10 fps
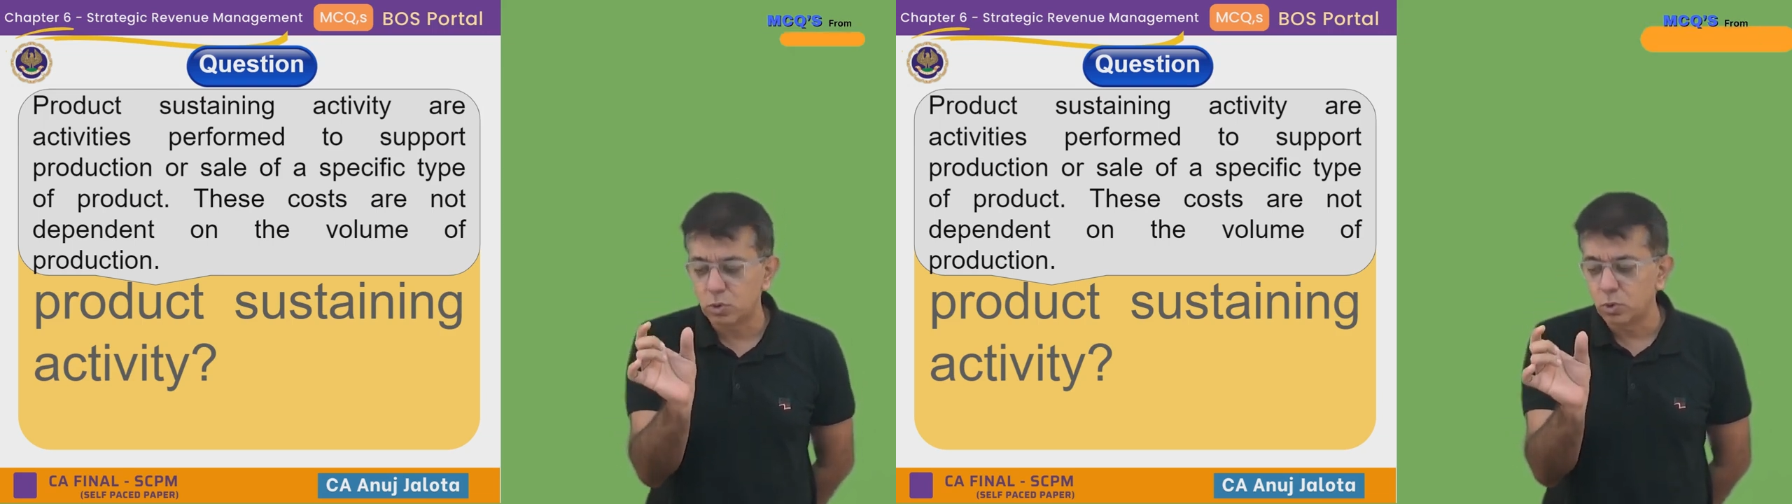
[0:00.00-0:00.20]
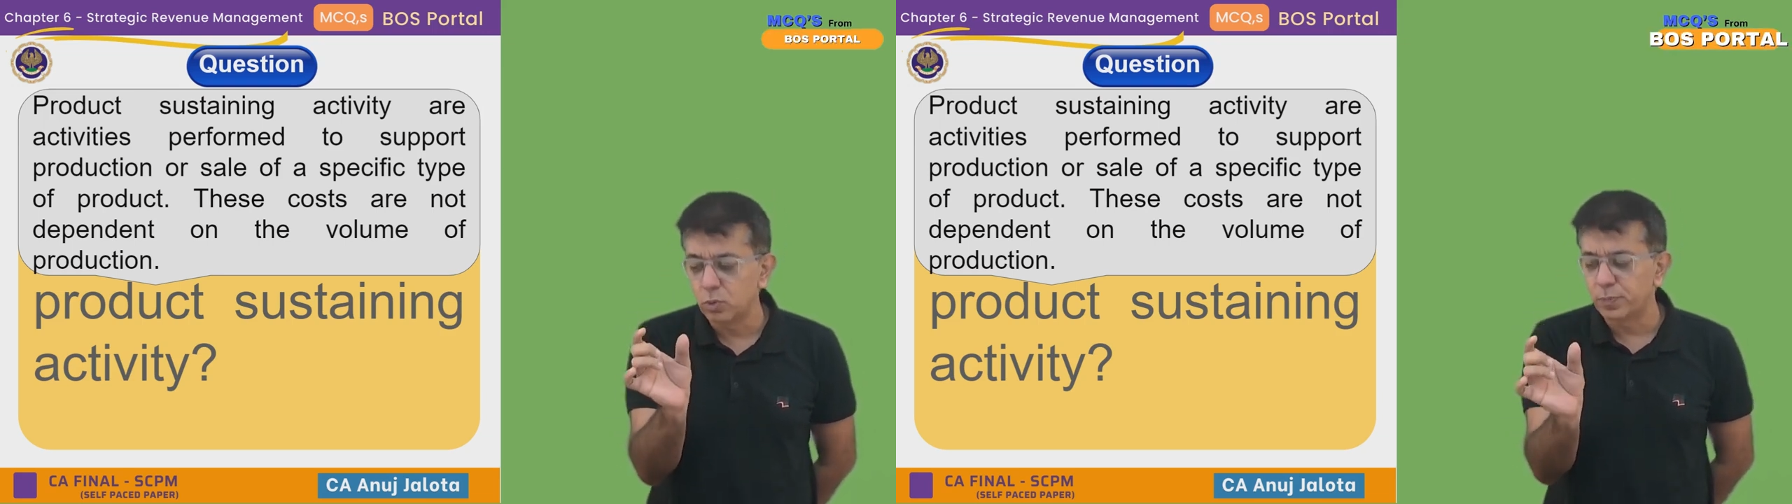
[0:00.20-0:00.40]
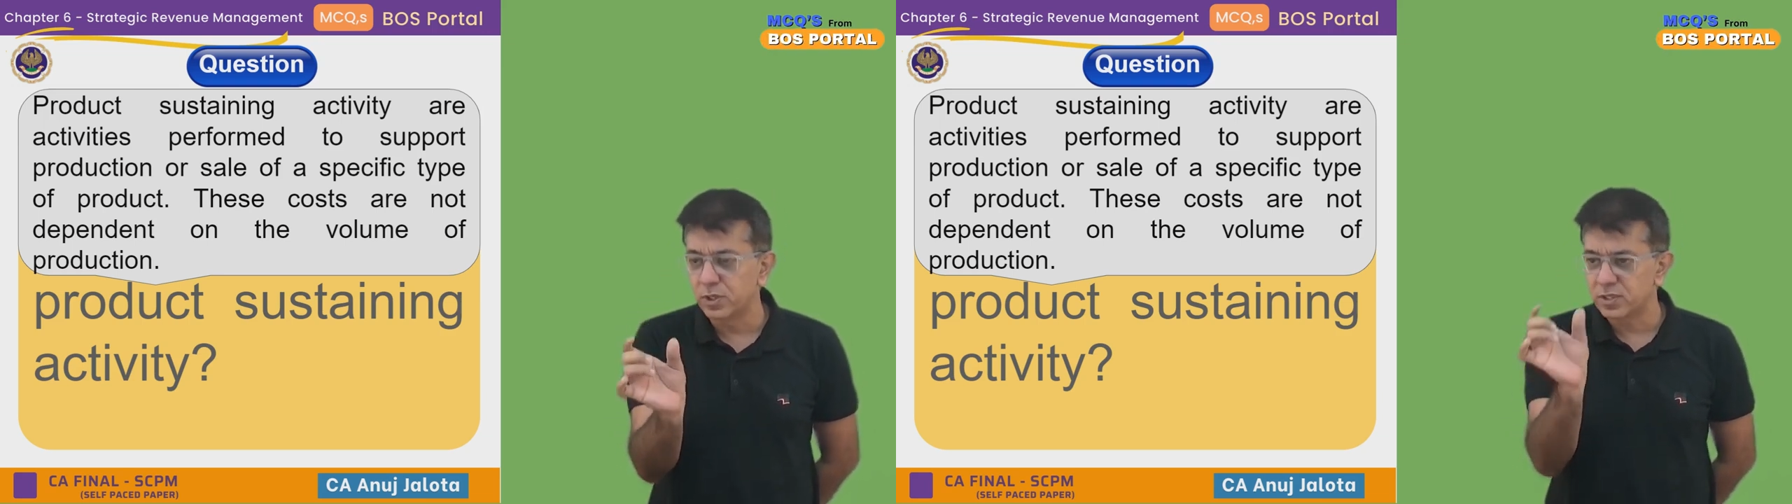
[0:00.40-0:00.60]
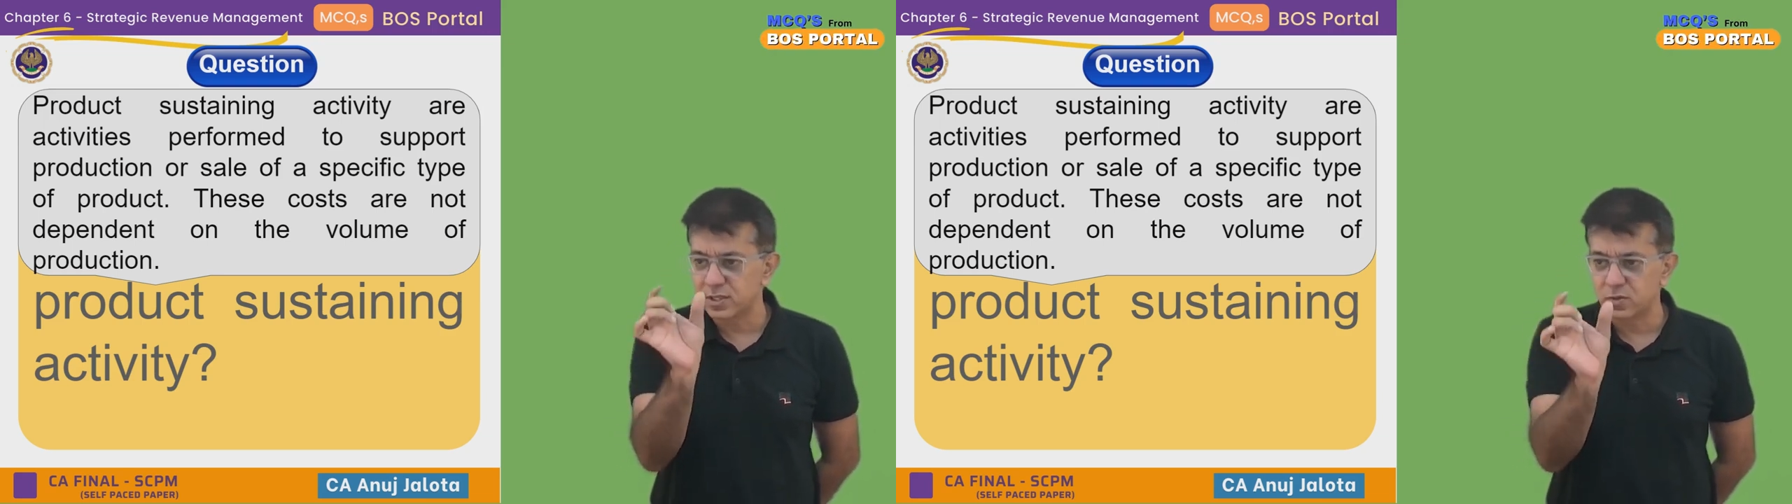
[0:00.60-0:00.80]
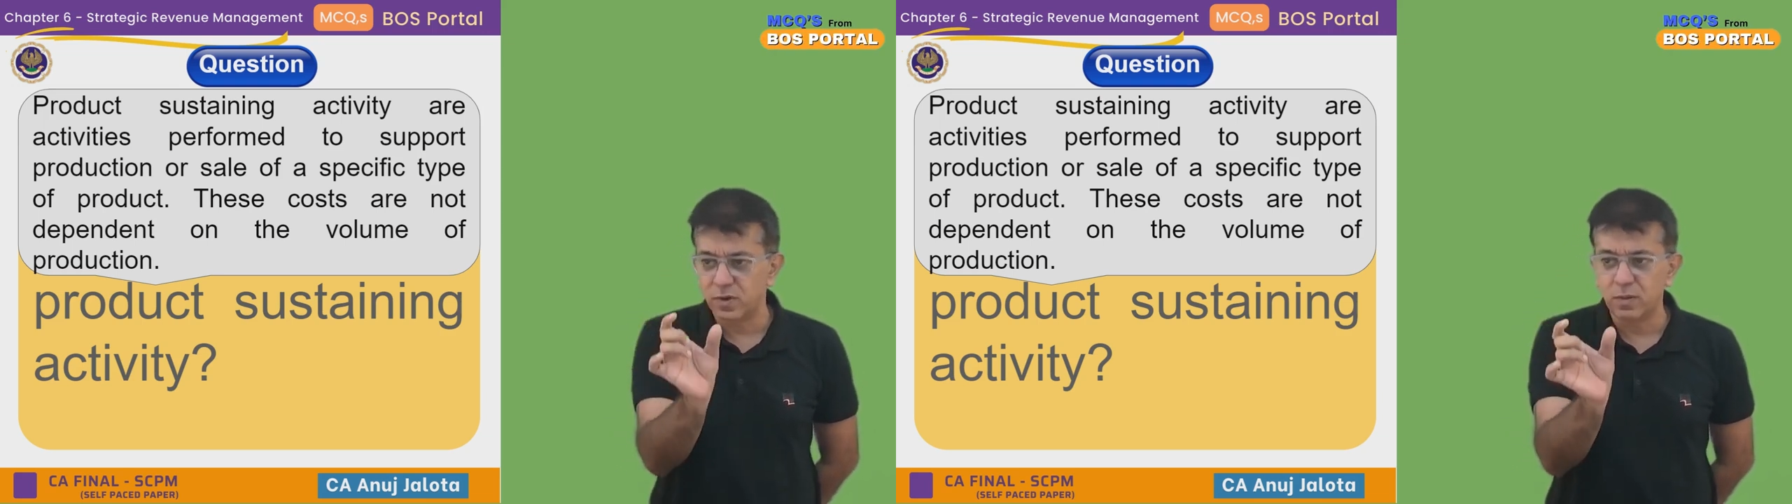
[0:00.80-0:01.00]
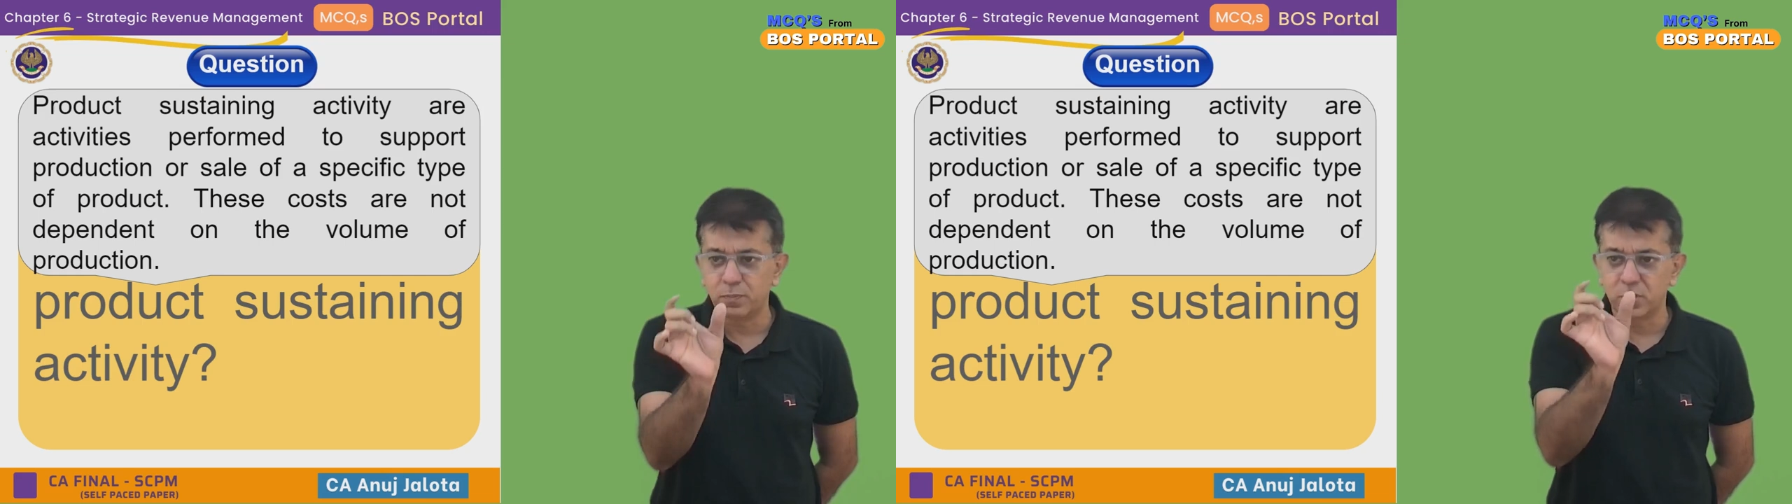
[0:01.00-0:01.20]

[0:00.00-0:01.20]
to process 1,